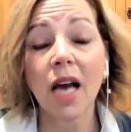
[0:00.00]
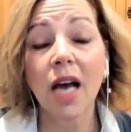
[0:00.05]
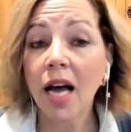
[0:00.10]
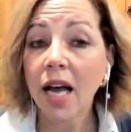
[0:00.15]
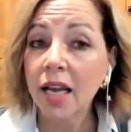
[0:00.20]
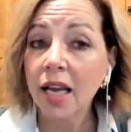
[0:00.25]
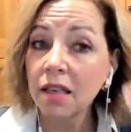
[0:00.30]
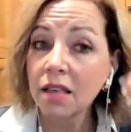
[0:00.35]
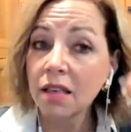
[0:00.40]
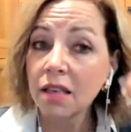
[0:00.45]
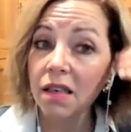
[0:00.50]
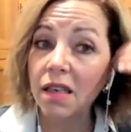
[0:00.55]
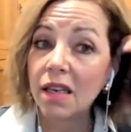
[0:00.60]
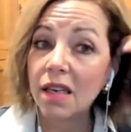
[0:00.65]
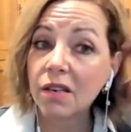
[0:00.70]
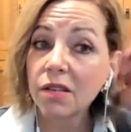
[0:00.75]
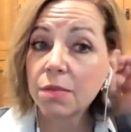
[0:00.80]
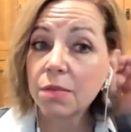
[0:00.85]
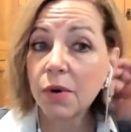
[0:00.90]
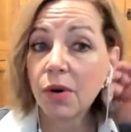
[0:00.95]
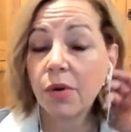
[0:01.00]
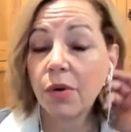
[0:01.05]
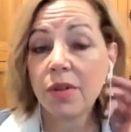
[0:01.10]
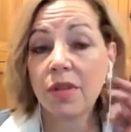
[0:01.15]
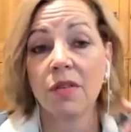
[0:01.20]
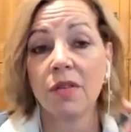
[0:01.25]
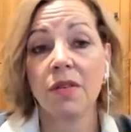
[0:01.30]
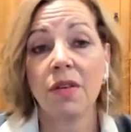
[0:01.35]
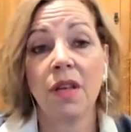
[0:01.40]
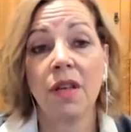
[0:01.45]
I spoke with the
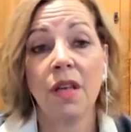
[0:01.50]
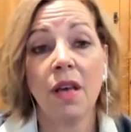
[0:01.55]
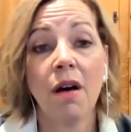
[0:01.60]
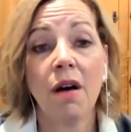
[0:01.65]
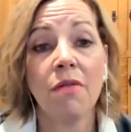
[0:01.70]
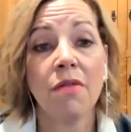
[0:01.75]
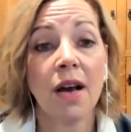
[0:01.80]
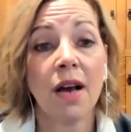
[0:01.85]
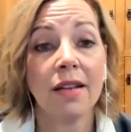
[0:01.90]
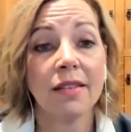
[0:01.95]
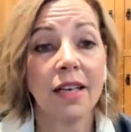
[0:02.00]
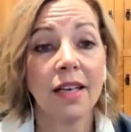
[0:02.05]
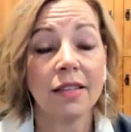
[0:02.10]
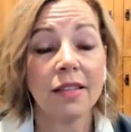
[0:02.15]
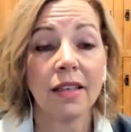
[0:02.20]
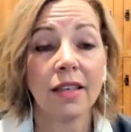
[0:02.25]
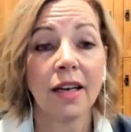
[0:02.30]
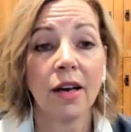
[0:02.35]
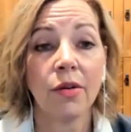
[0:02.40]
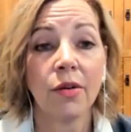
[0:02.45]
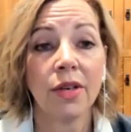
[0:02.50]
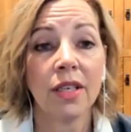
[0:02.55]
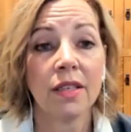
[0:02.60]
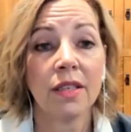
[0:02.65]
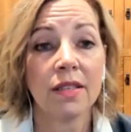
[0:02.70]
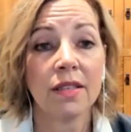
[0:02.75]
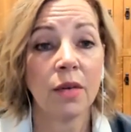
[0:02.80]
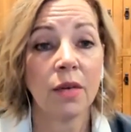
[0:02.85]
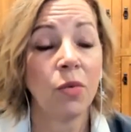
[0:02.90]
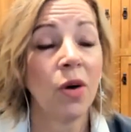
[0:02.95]
CEO not long ago, and he
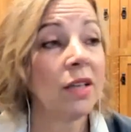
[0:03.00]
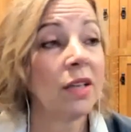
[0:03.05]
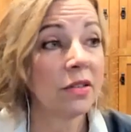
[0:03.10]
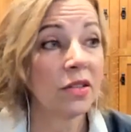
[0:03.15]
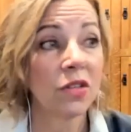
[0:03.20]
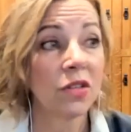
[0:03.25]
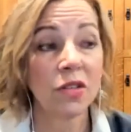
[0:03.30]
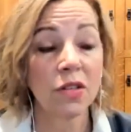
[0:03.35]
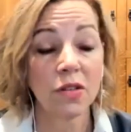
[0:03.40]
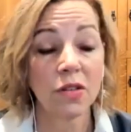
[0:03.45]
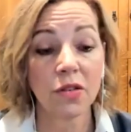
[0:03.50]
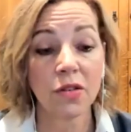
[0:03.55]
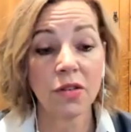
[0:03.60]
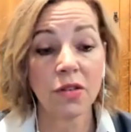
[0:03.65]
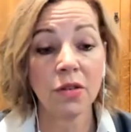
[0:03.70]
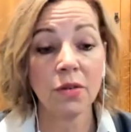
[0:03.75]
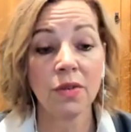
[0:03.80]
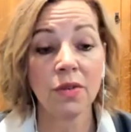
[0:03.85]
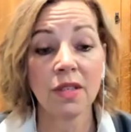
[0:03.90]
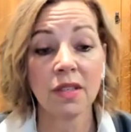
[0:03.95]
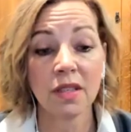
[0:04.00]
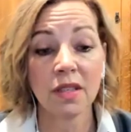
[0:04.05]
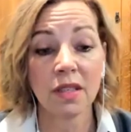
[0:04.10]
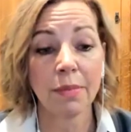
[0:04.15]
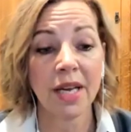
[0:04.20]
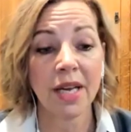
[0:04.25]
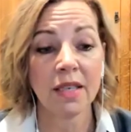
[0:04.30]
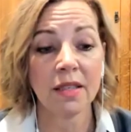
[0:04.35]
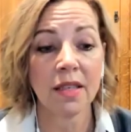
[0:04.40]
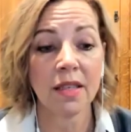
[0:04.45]
said, well, just as soon as the
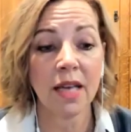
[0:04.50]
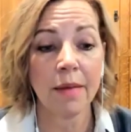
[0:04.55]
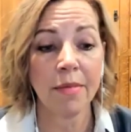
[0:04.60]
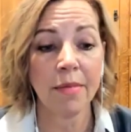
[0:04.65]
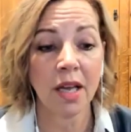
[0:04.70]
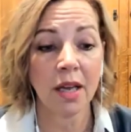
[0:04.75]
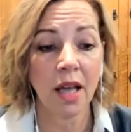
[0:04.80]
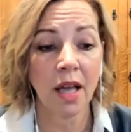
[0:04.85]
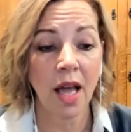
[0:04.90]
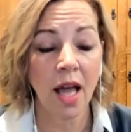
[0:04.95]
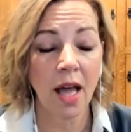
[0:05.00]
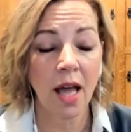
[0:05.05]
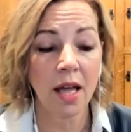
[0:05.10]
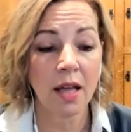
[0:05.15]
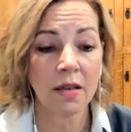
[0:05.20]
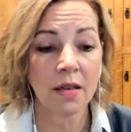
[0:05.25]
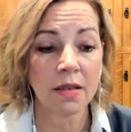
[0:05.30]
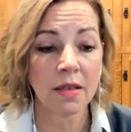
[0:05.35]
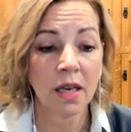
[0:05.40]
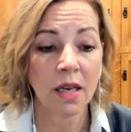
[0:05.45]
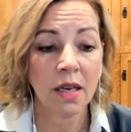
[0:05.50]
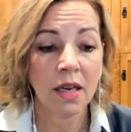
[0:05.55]
pandemic has